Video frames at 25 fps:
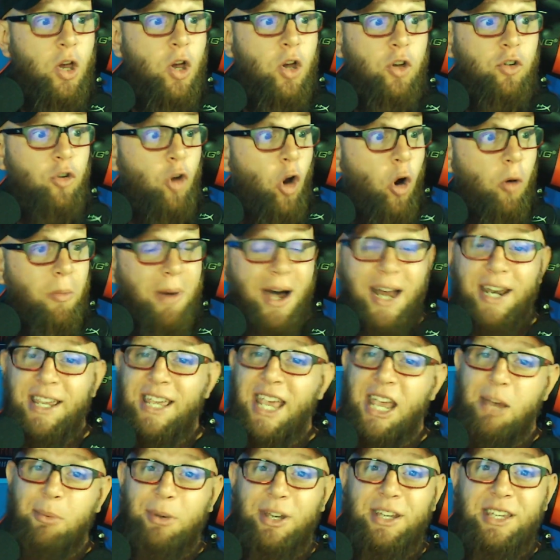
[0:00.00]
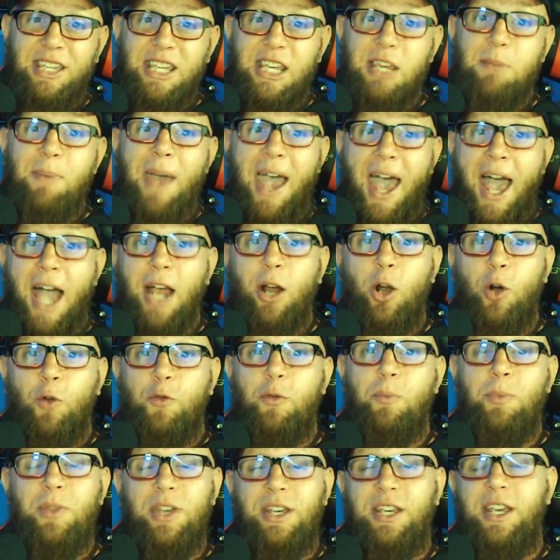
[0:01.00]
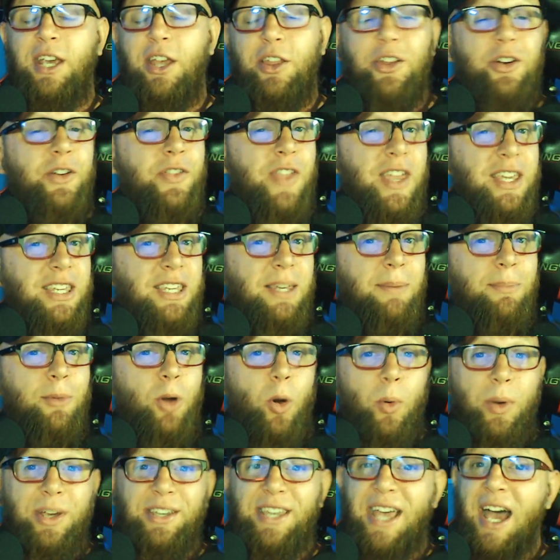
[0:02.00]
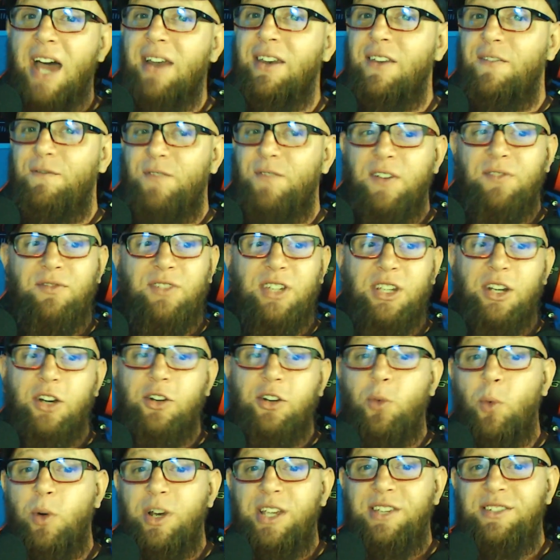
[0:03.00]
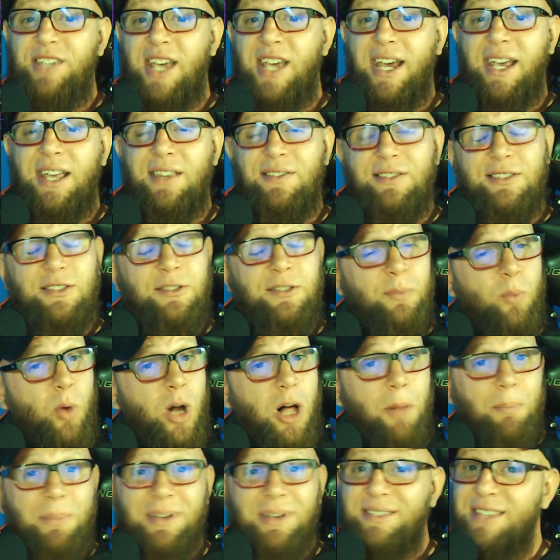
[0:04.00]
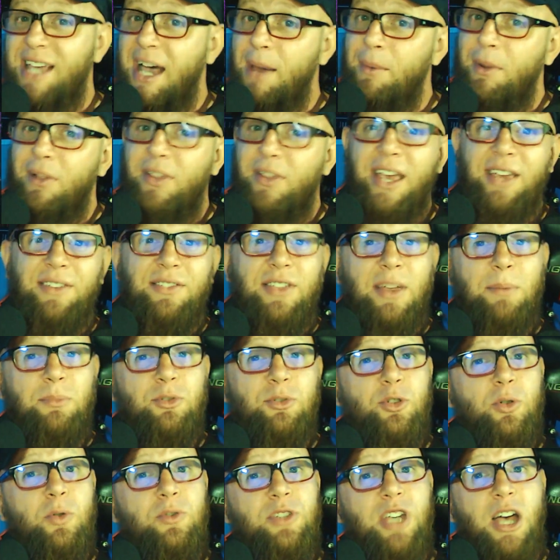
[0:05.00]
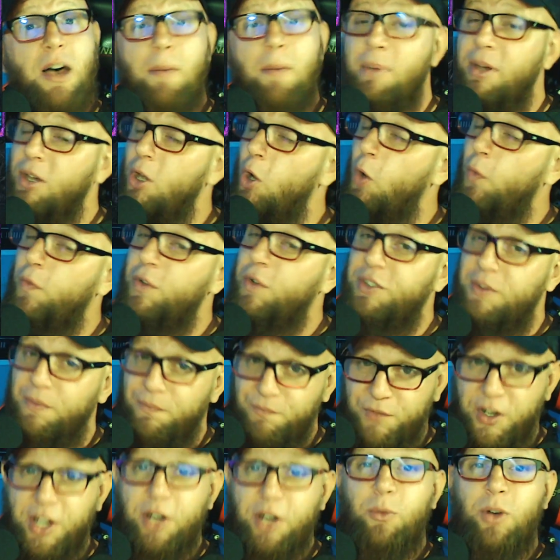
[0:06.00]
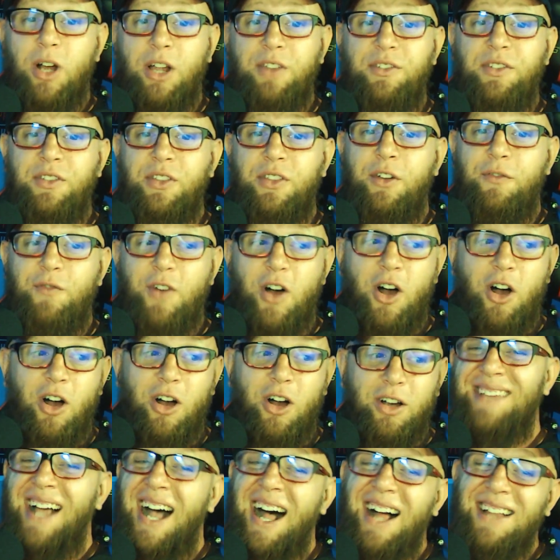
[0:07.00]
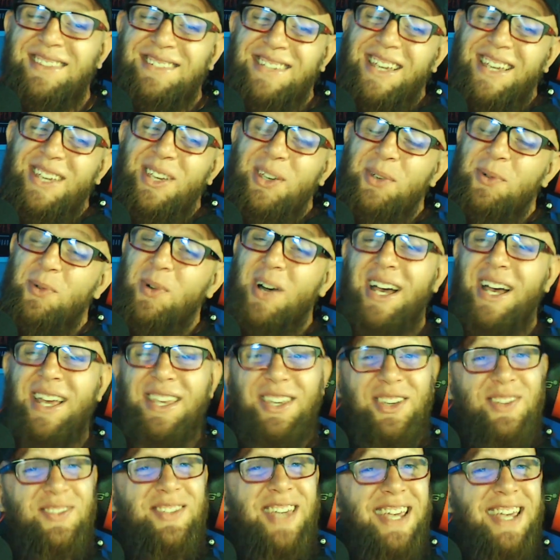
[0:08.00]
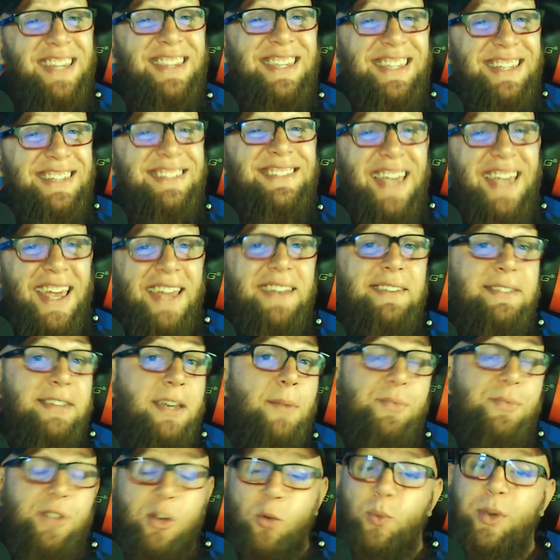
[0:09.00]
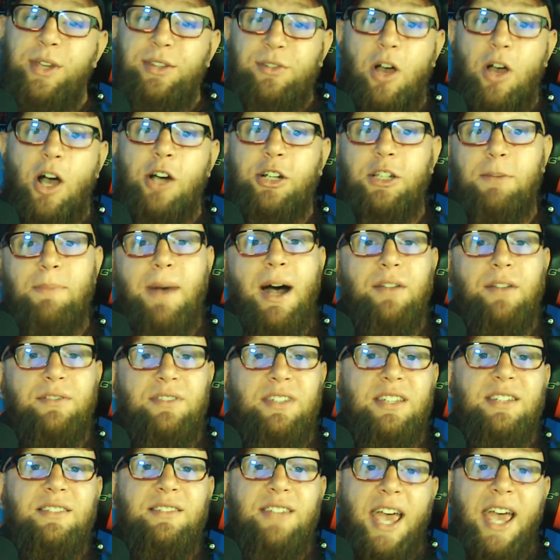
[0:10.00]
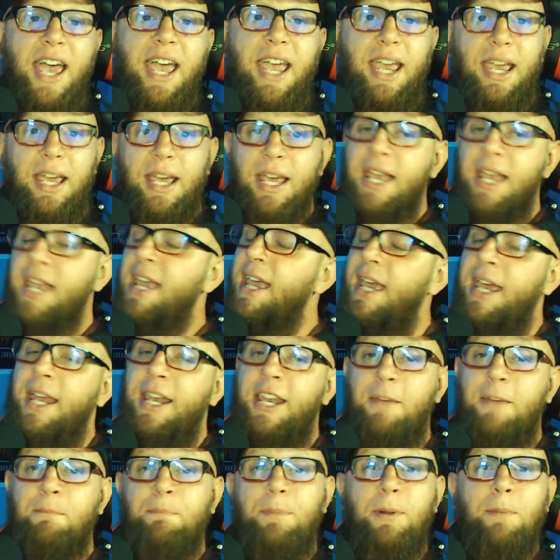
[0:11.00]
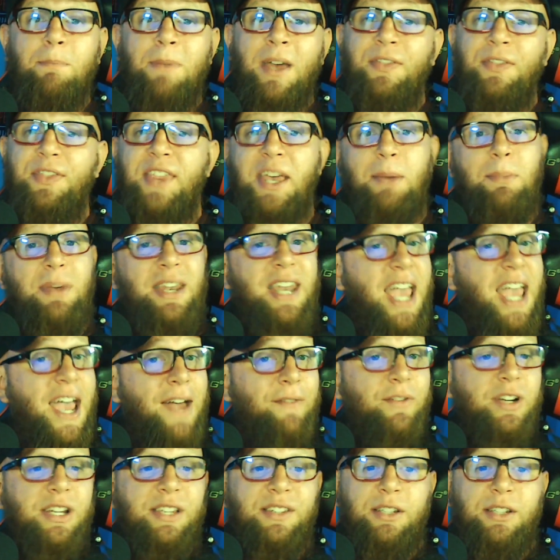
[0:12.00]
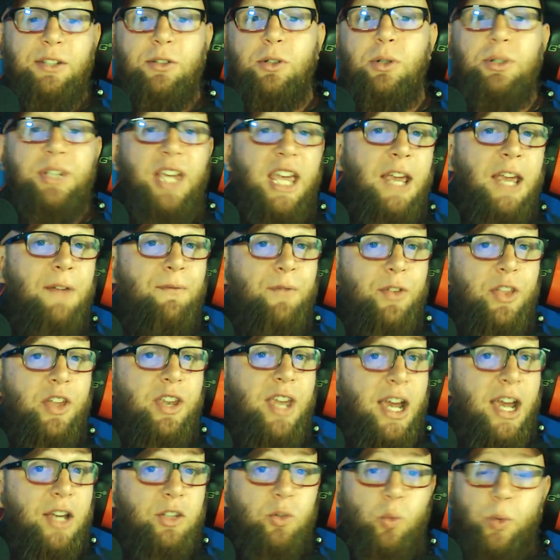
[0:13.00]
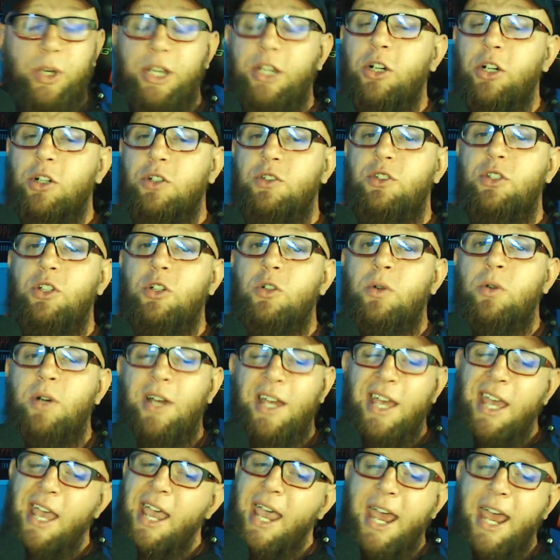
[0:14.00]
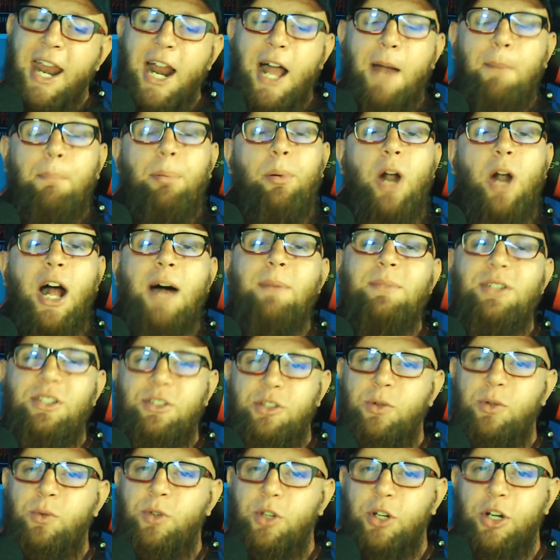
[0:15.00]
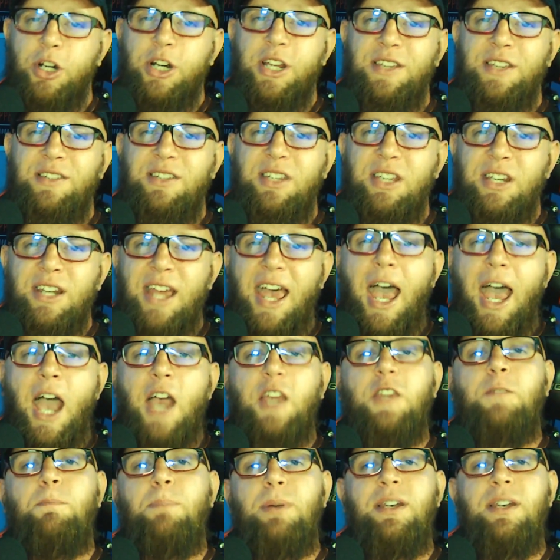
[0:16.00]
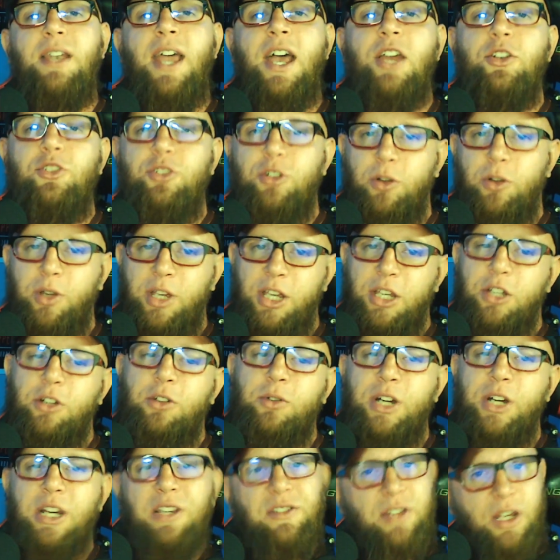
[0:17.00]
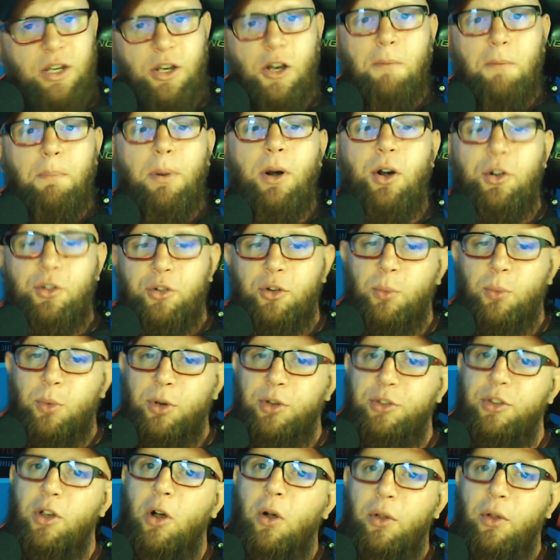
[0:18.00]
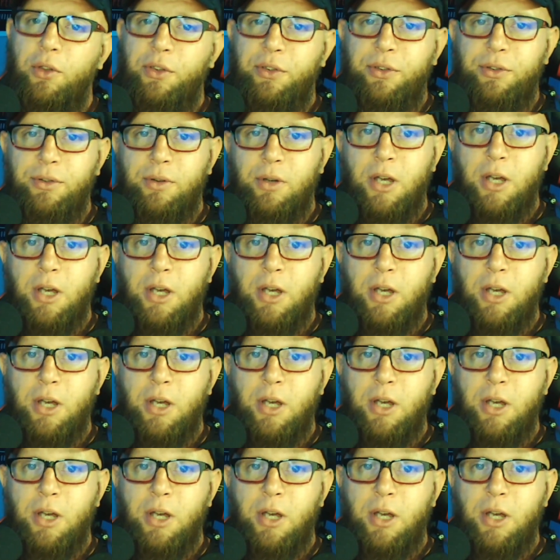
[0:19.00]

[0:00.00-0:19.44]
Nobody able to keep aggro from the killer and they keep going down in fifteen or twenty seconds? Well, it's time to lace them shoes up and go for some fun runs in the fog. I'll tell you what, you take these ten tips that we talked about today and implement them in every single game for the next week or two, and I promise you, you're going to see an exponential increase in your personal results.